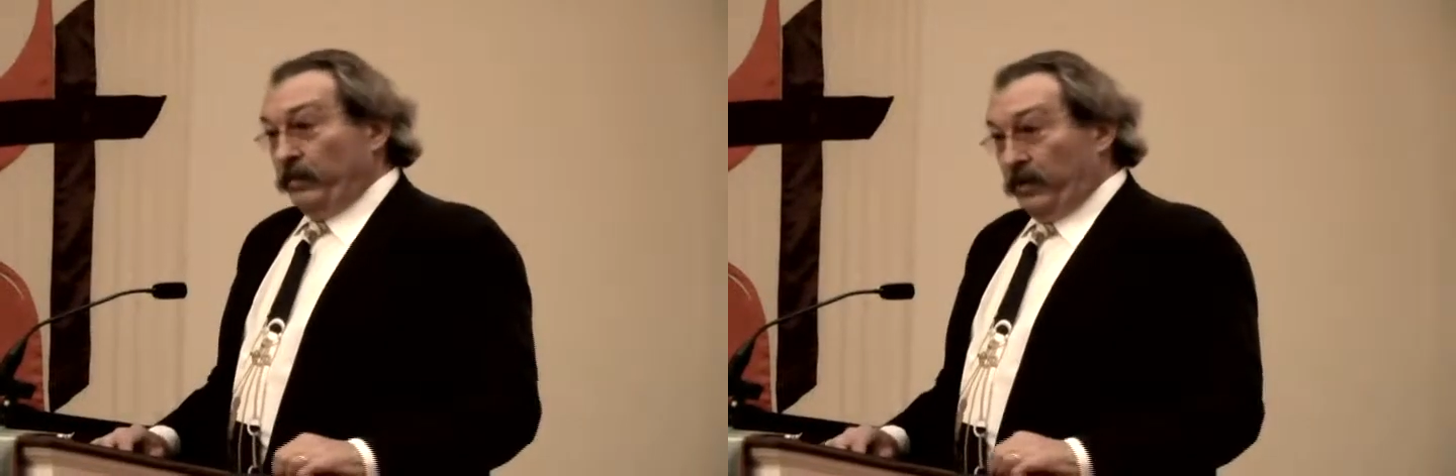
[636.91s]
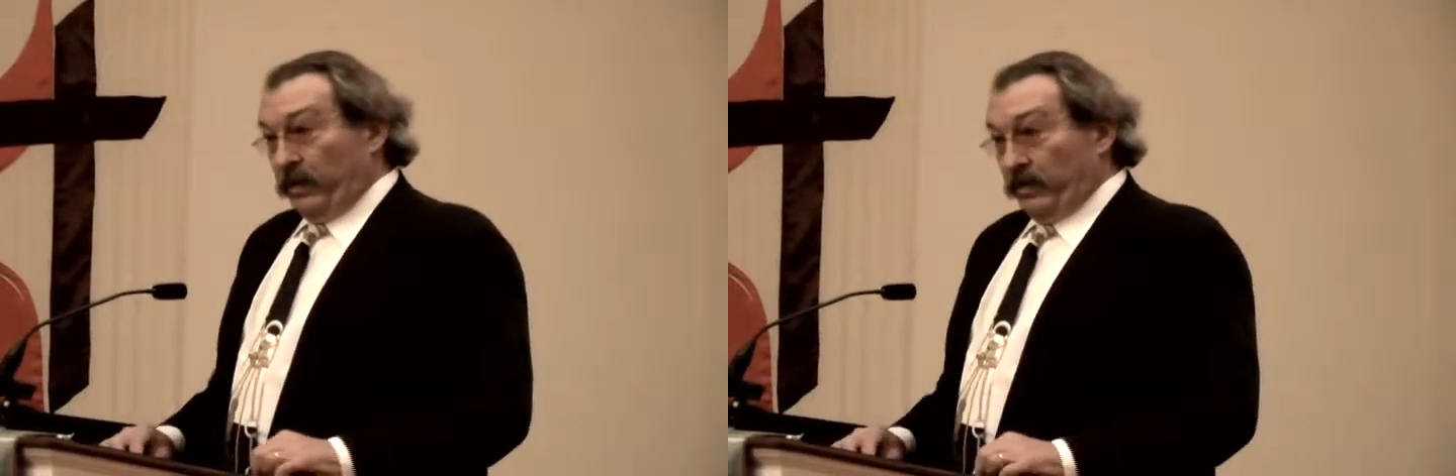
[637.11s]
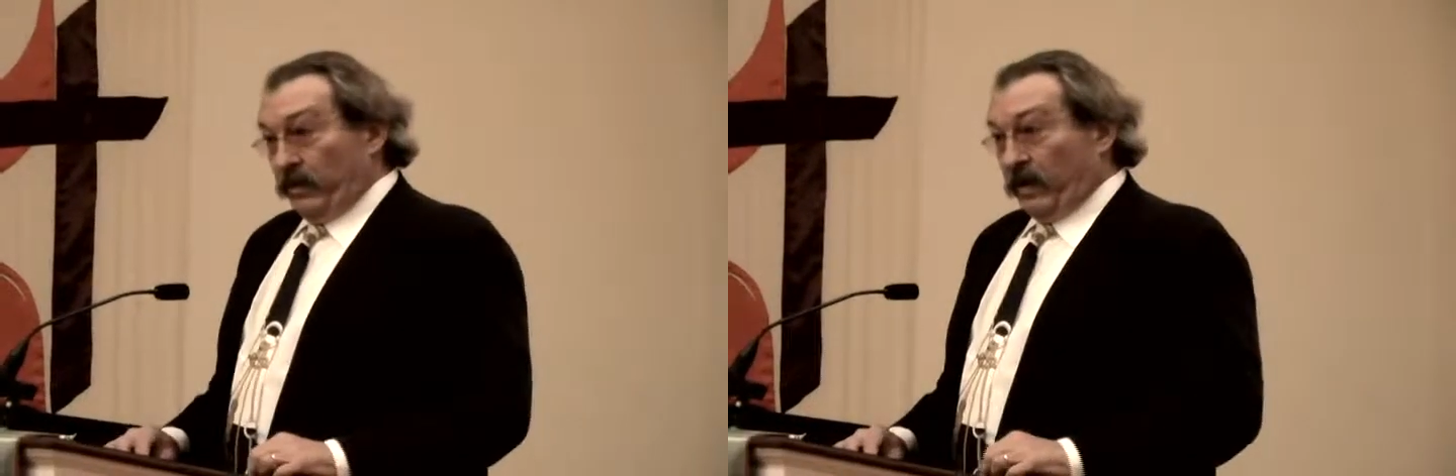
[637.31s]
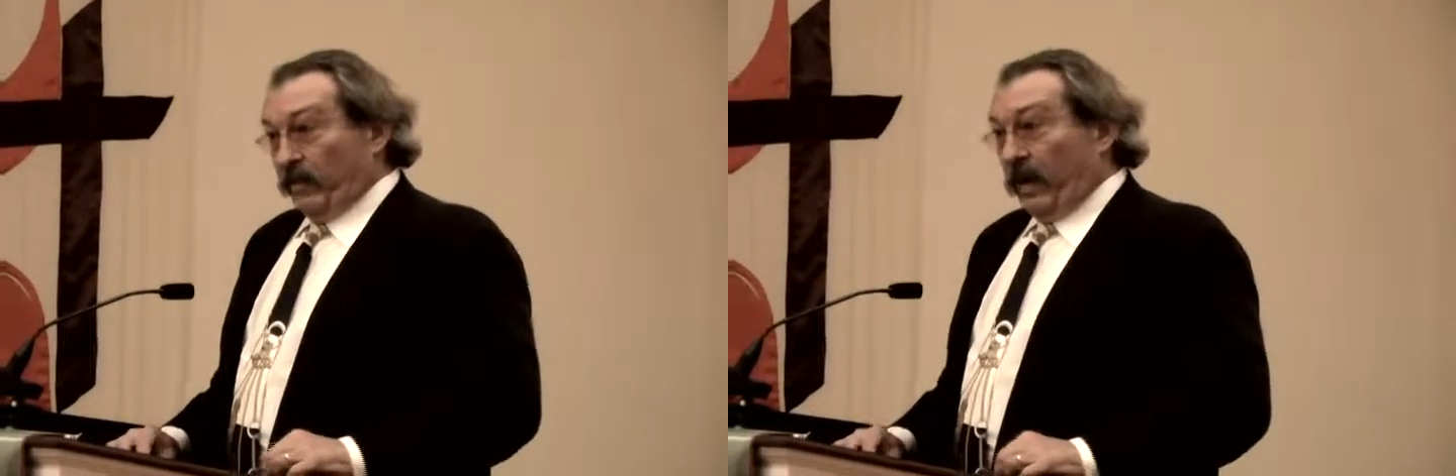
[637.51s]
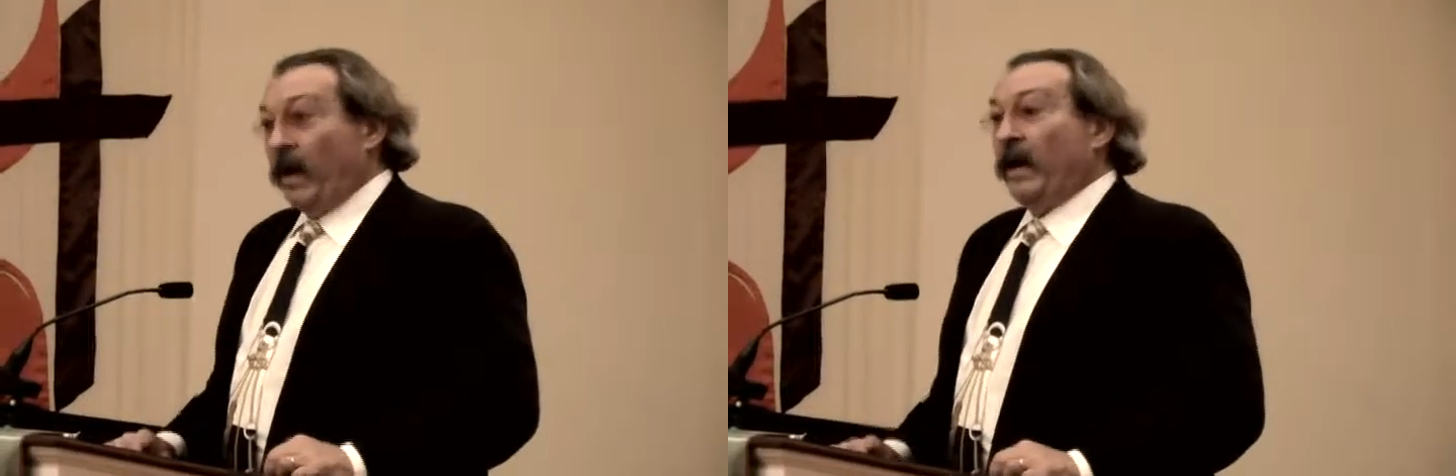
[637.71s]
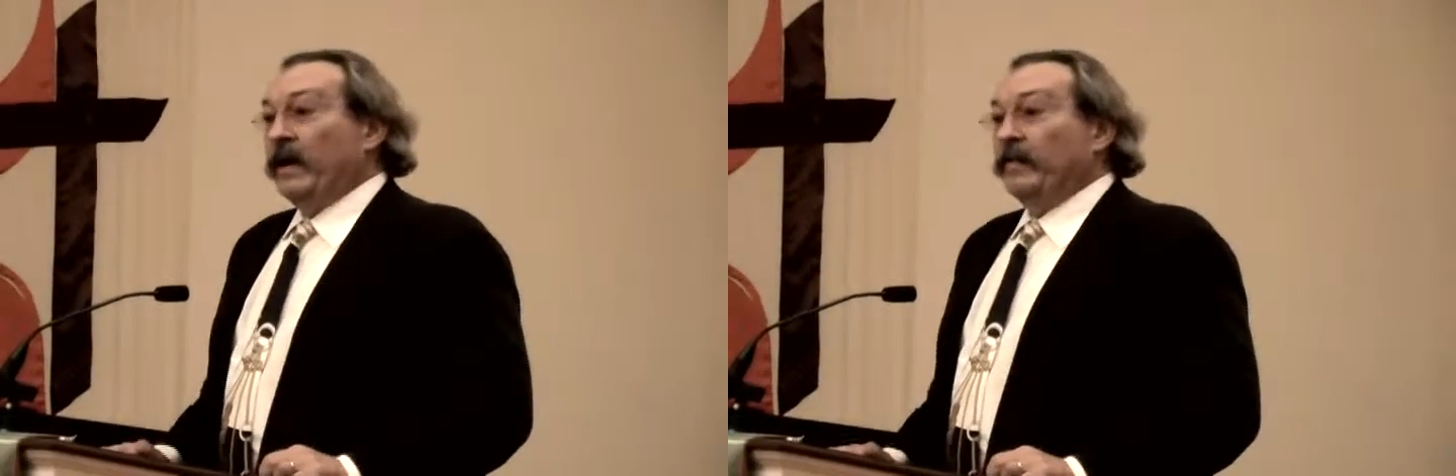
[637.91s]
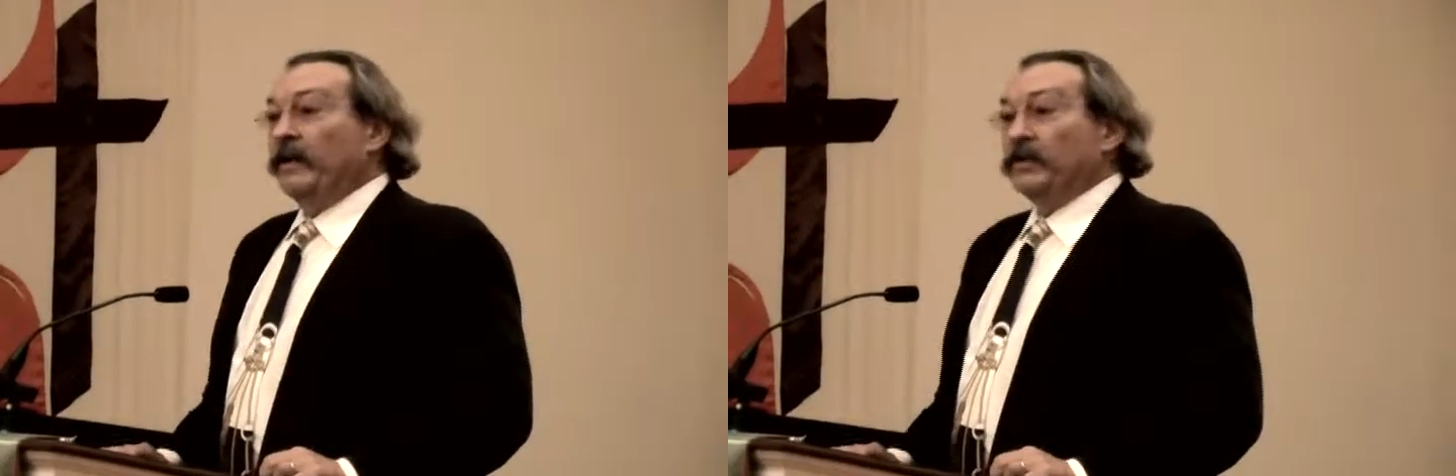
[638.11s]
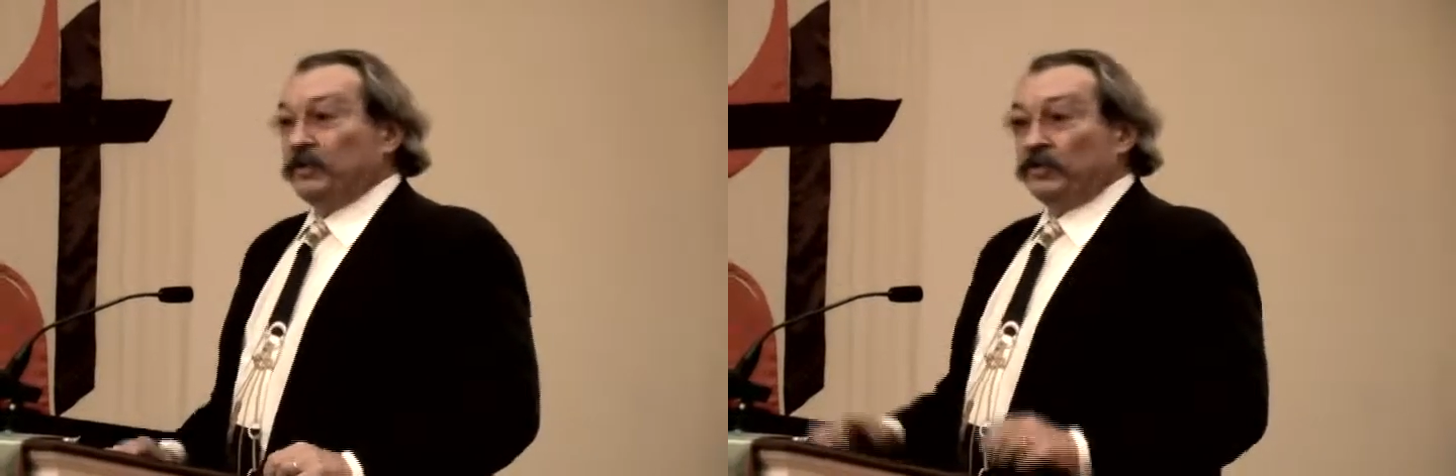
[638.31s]
putting their money behind
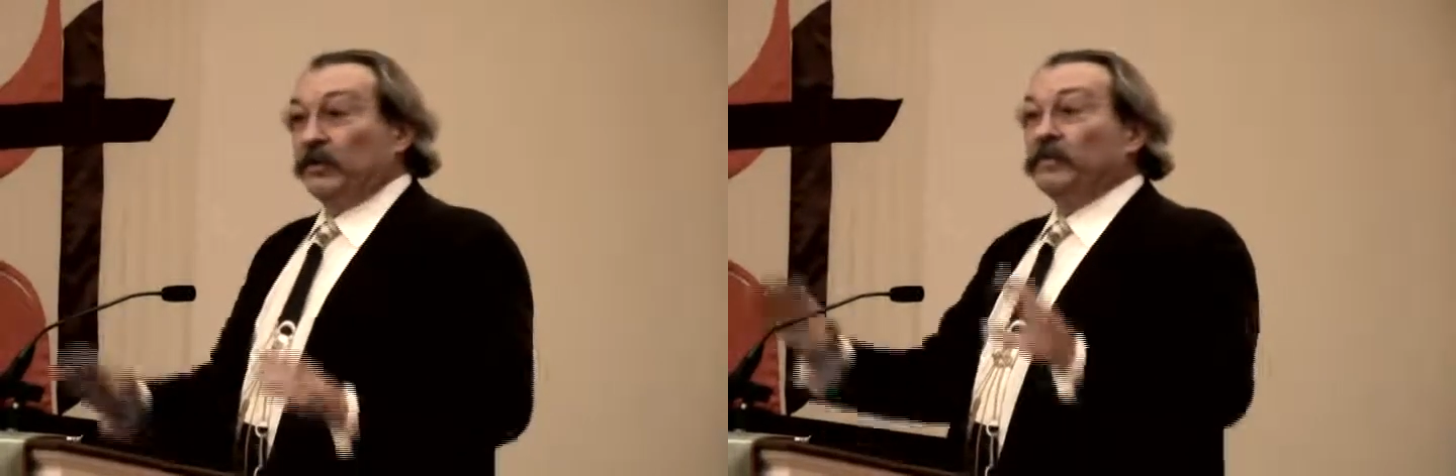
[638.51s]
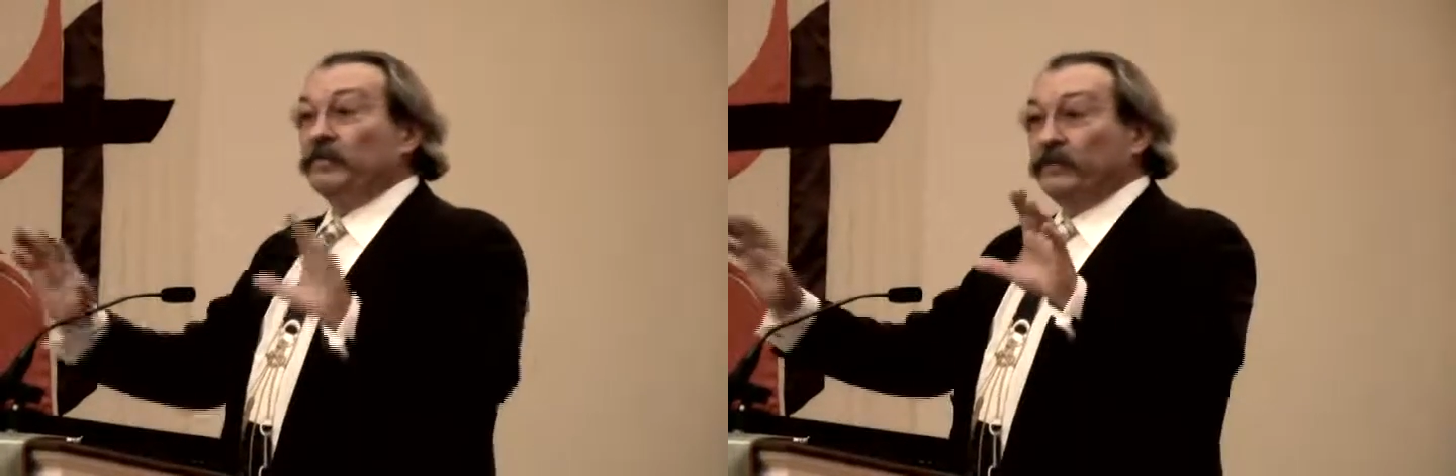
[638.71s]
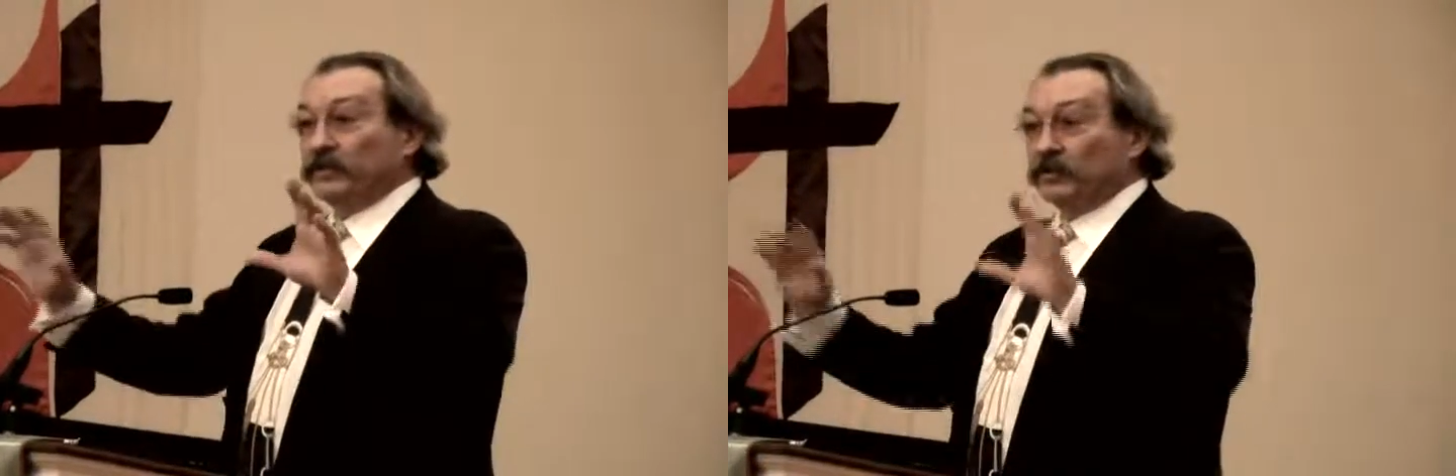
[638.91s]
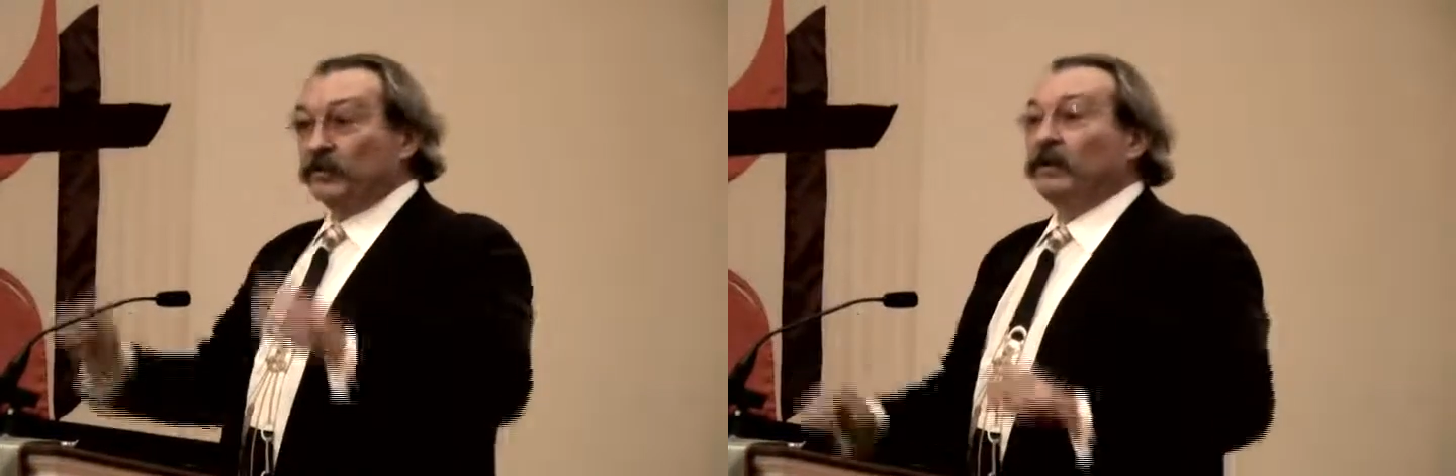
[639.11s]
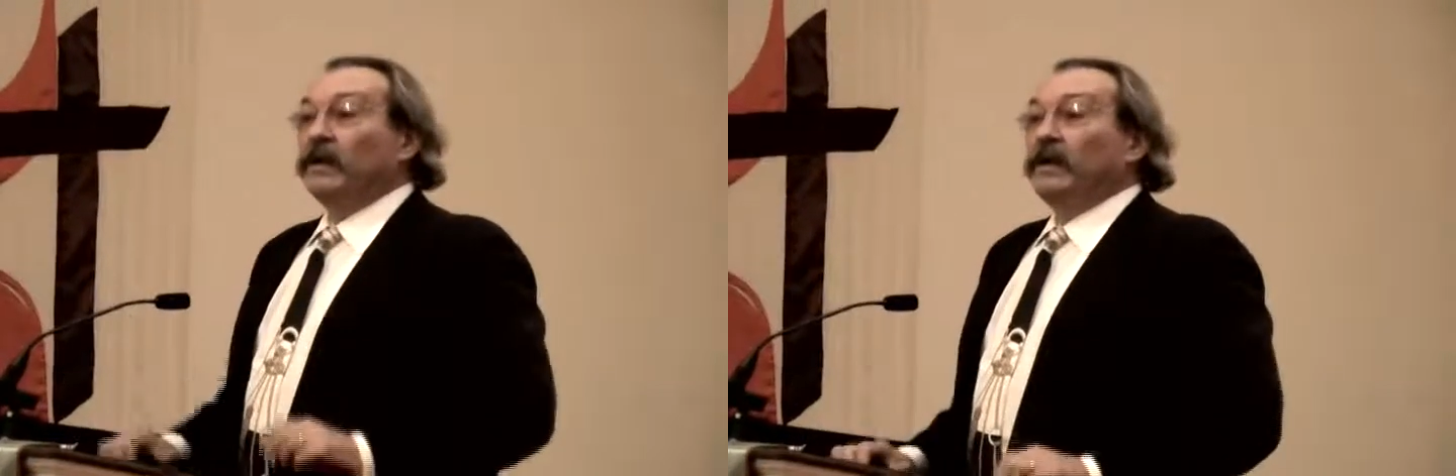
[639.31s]
because it's something visible